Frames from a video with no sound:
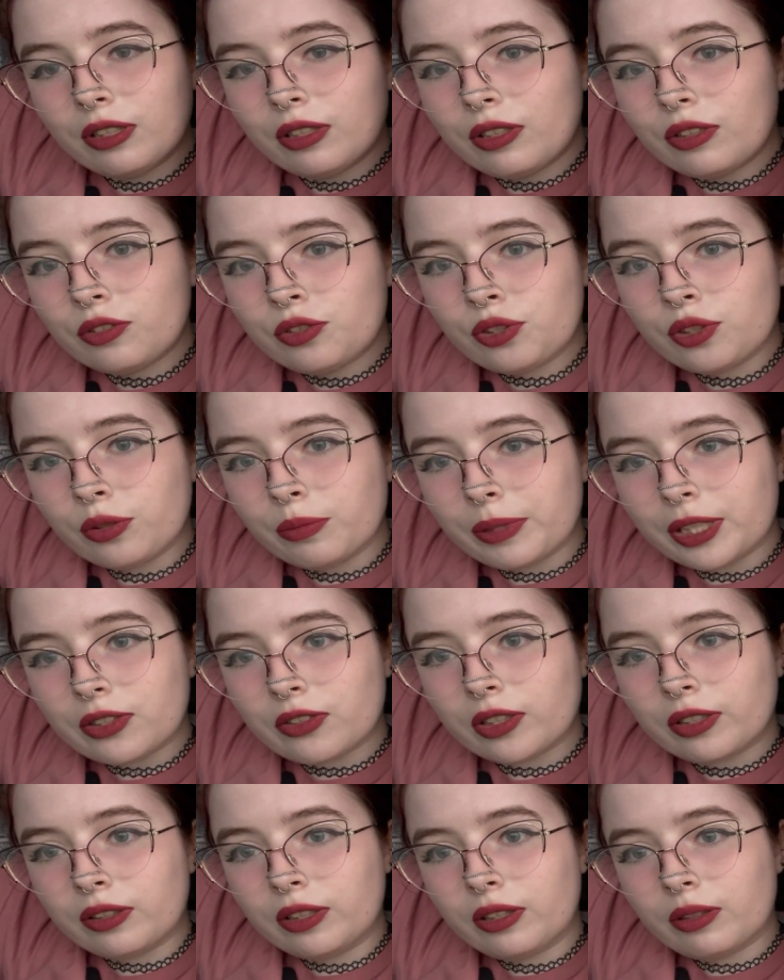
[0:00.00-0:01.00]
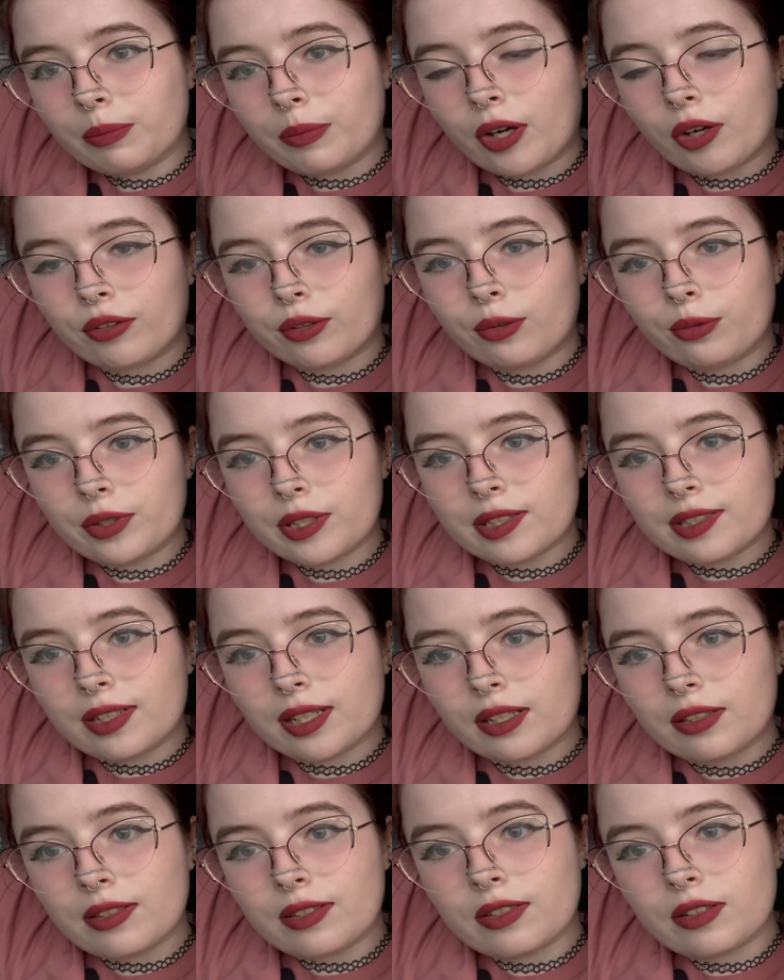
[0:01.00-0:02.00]
So basically the model would
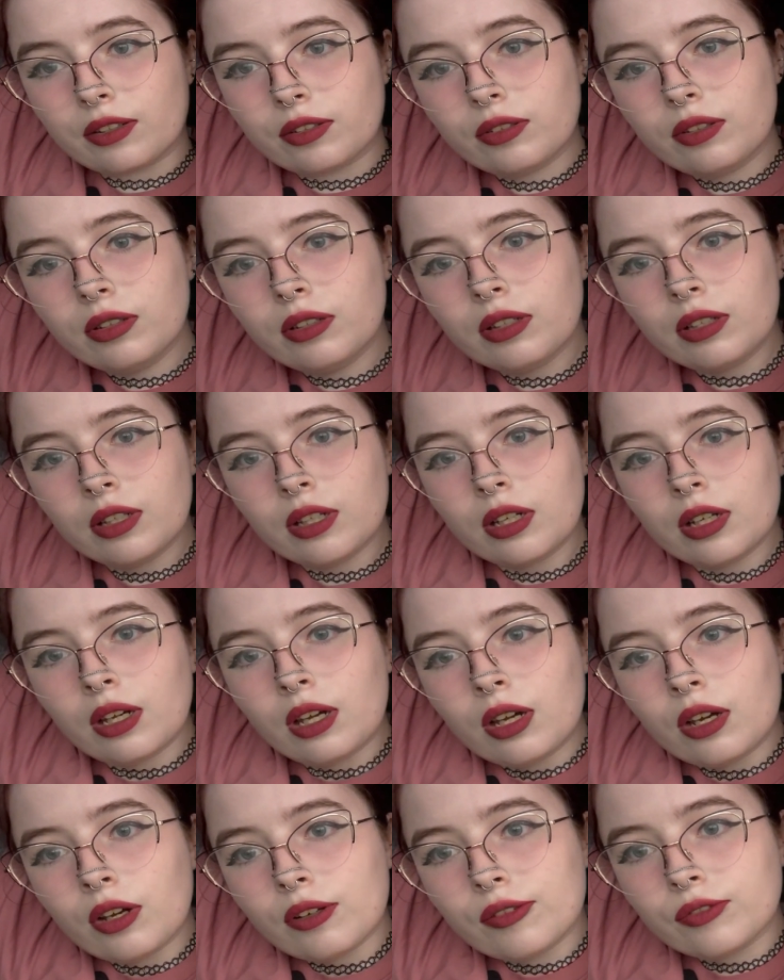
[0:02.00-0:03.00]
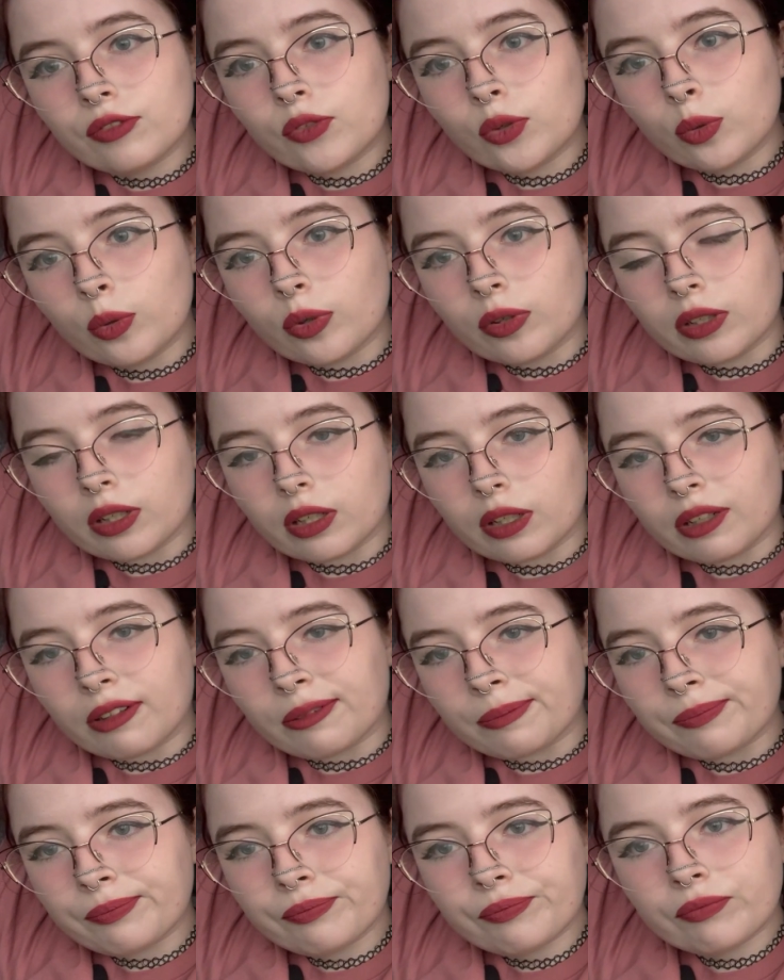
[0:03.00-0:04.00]
stand still for
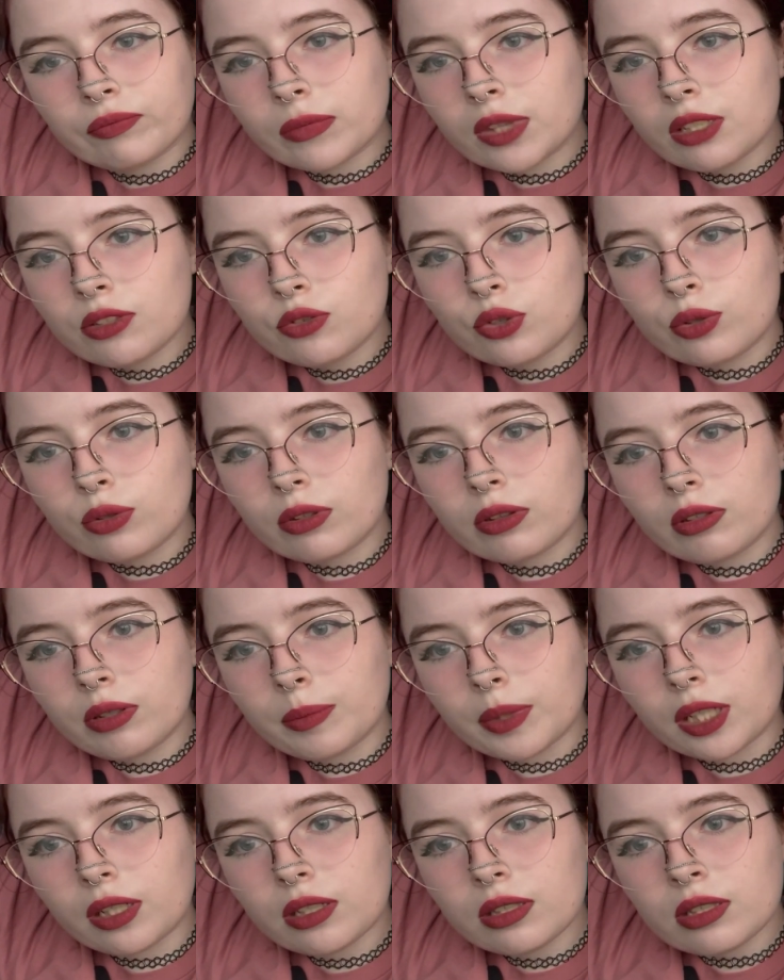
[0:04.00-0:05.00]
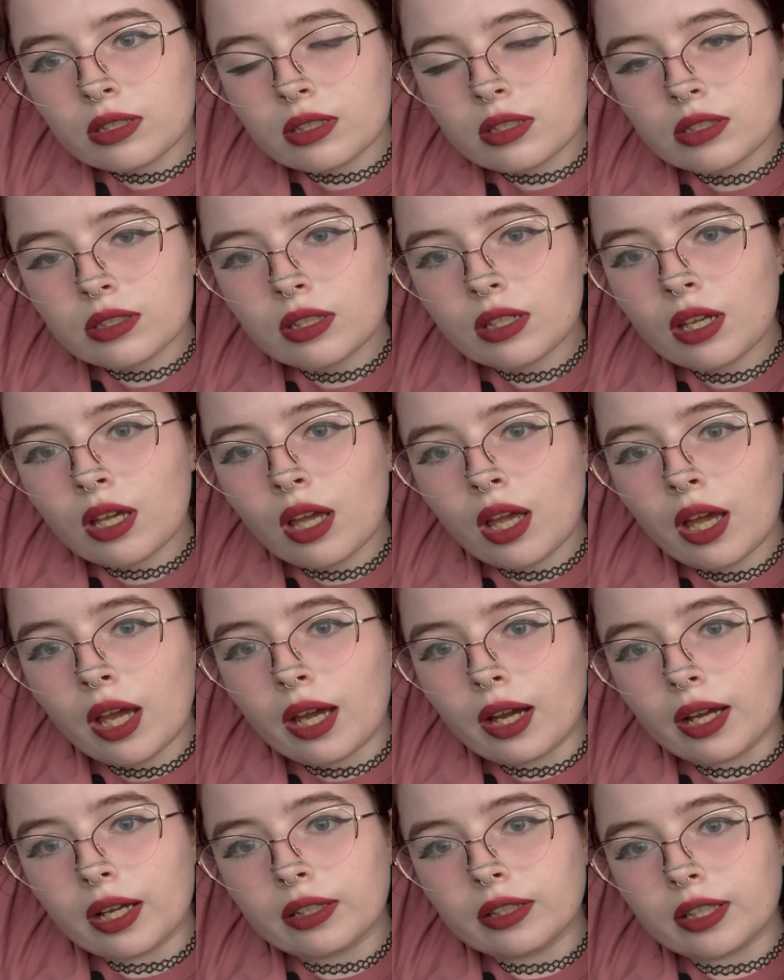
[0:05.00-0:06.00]
2 or 3 minutes,
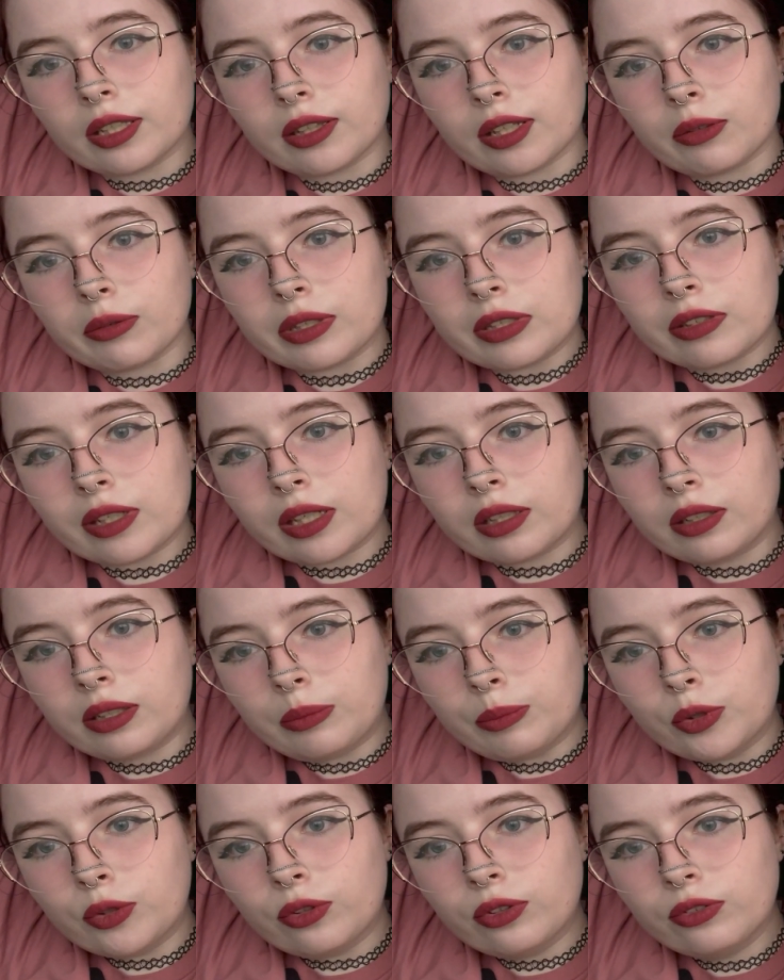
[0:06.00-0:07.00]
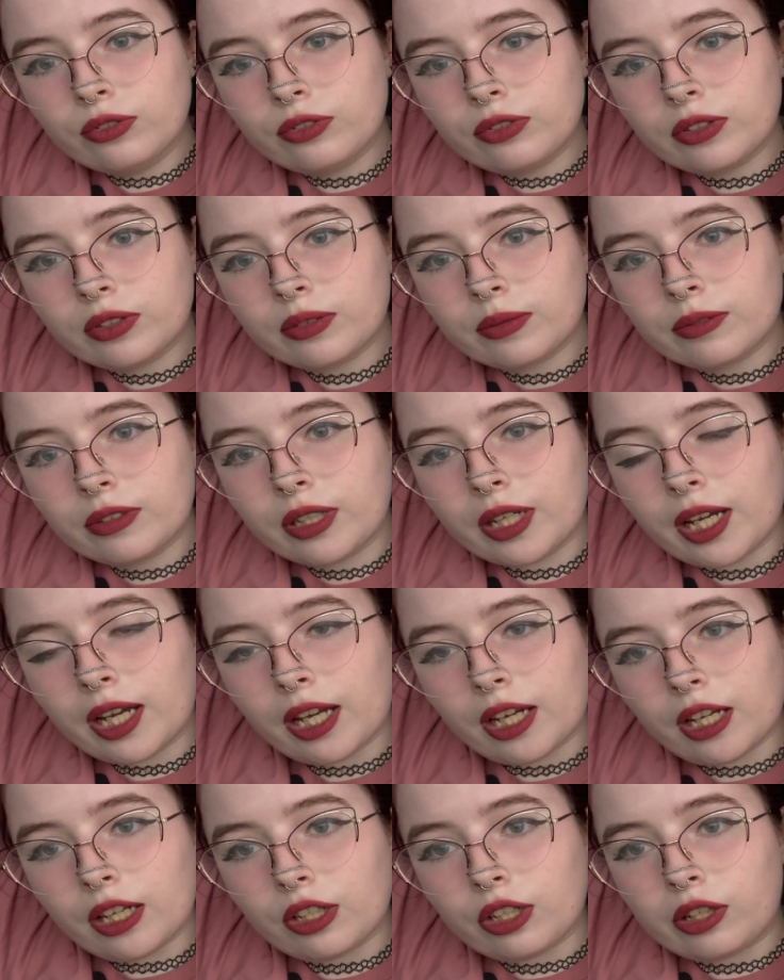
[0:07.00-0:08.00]
and then they would slightly move,
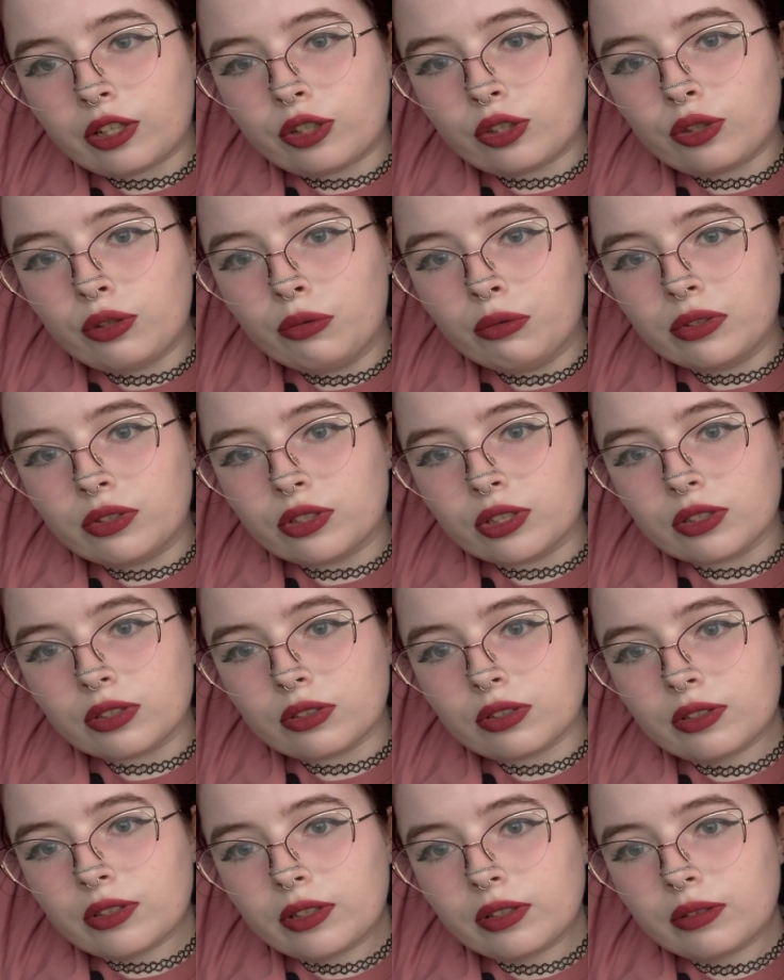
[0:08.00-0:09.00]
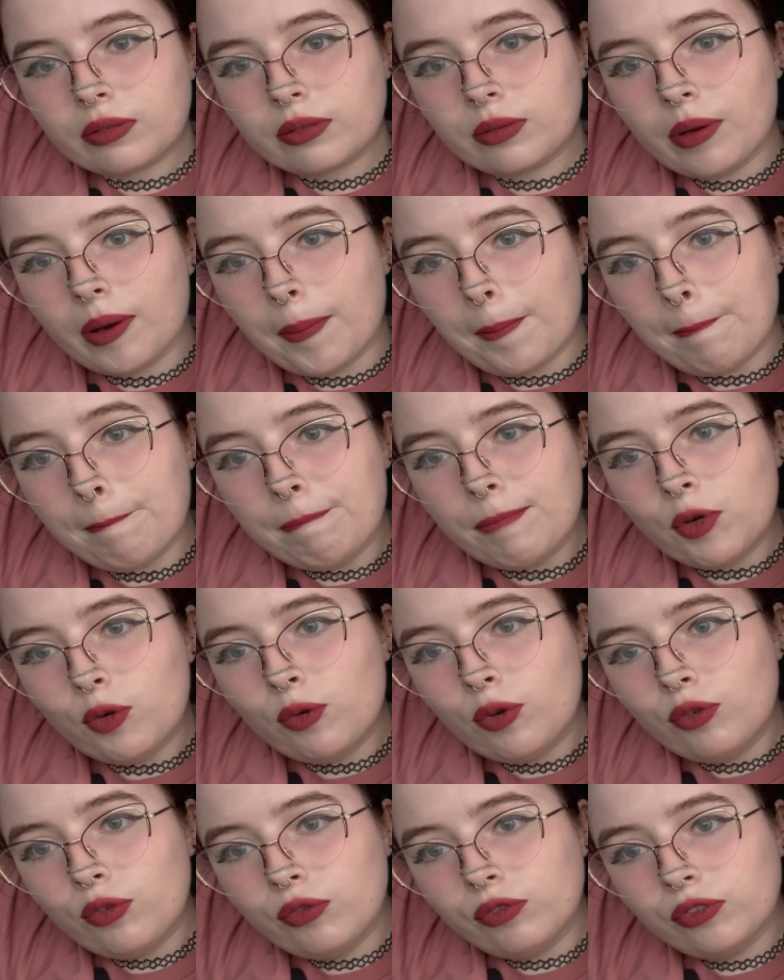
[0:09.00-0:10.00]
and you would just
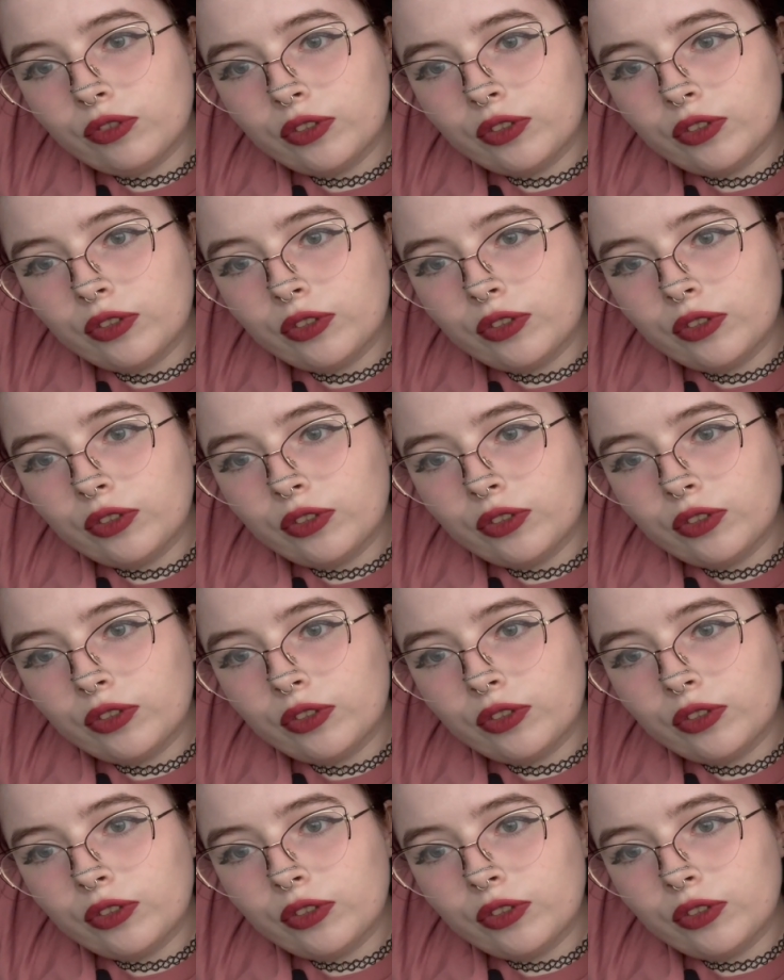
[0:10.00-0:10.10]
move,